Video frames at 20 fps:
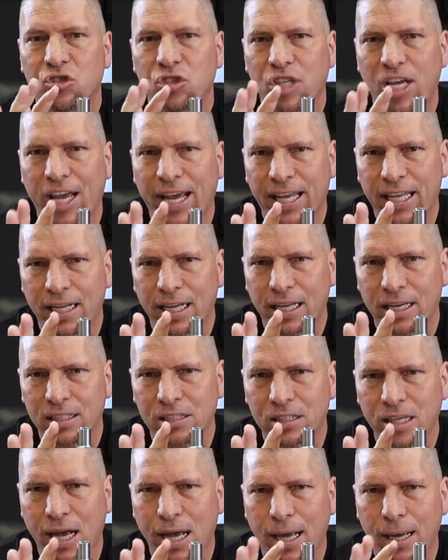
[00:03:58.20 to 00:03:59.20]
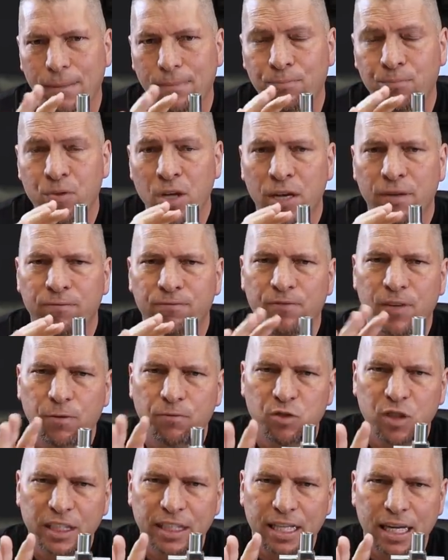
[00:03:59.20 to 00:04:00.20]
10 at a time,
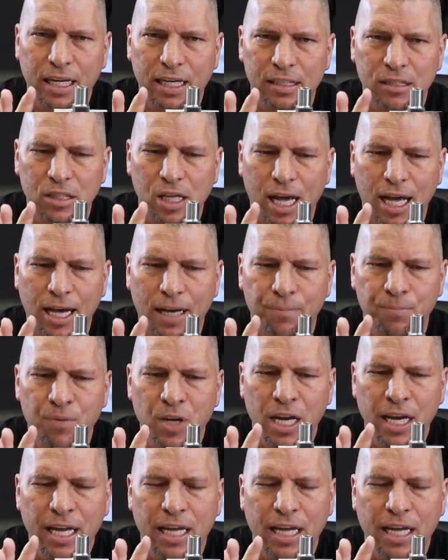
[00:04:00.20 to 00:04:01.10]
15 at a time.